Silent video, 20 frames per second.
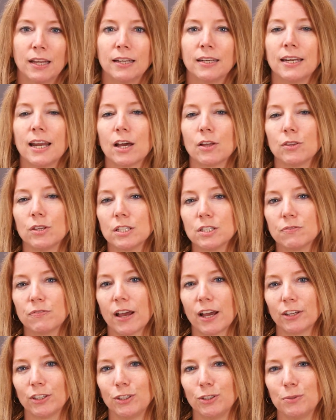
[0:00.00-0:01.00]
Now, this
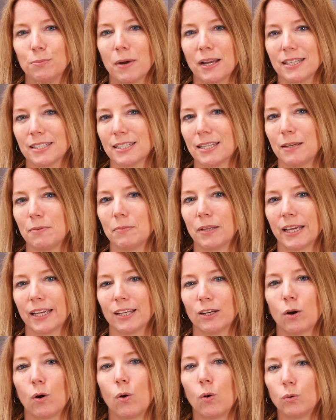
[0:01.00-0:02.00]
value might seem like
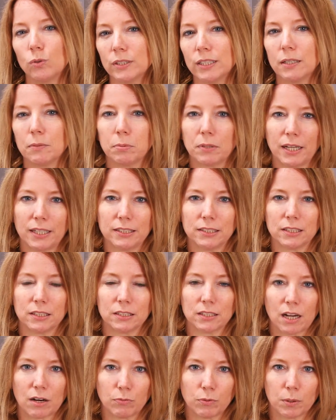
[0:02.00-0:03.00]
it only applies to
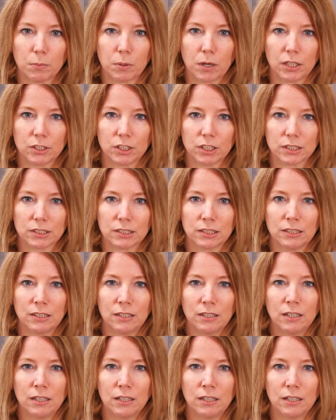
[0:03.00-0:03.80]
software projects,